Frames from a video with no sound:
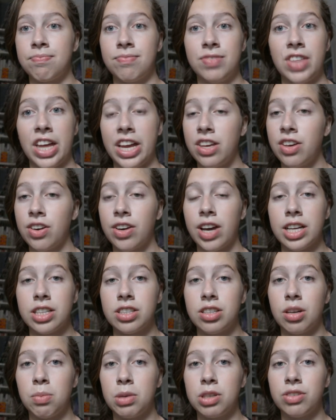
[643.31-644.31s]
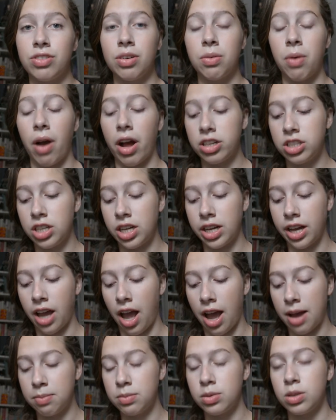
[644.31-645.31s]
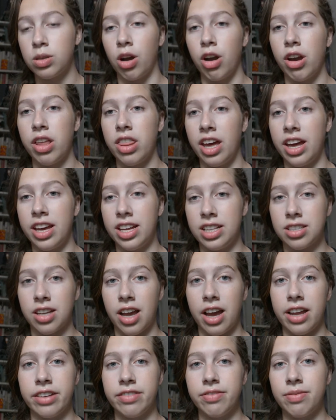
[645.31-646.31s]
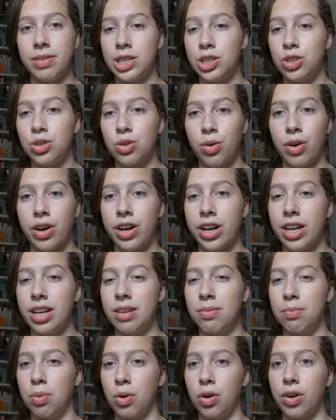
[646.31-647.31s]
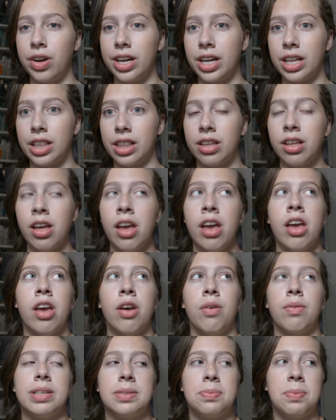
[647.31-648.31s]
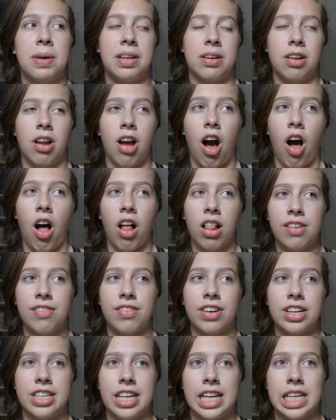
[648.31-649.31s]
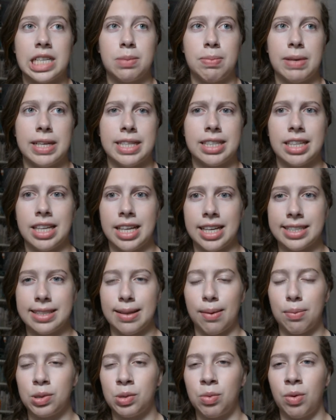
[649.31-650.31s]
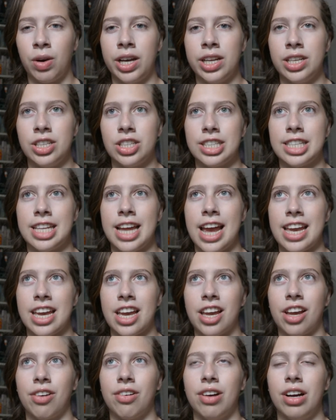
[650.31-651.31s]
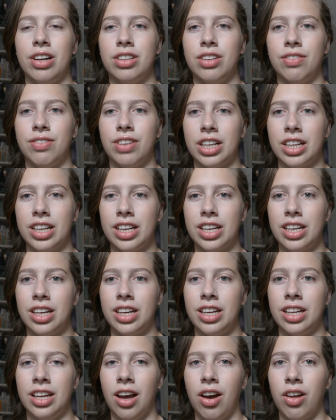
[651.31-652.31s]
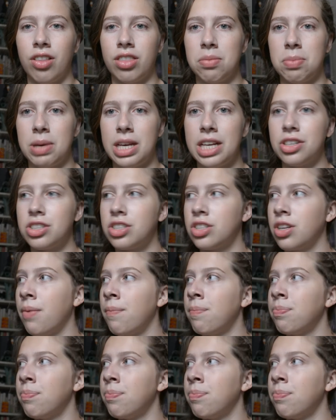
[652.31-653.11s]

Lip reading: Thank you guys so much for watching. I'm sorry that it's kind of been short and boring. We spend all of our days, basically except one, just hanging around the villa and on the beach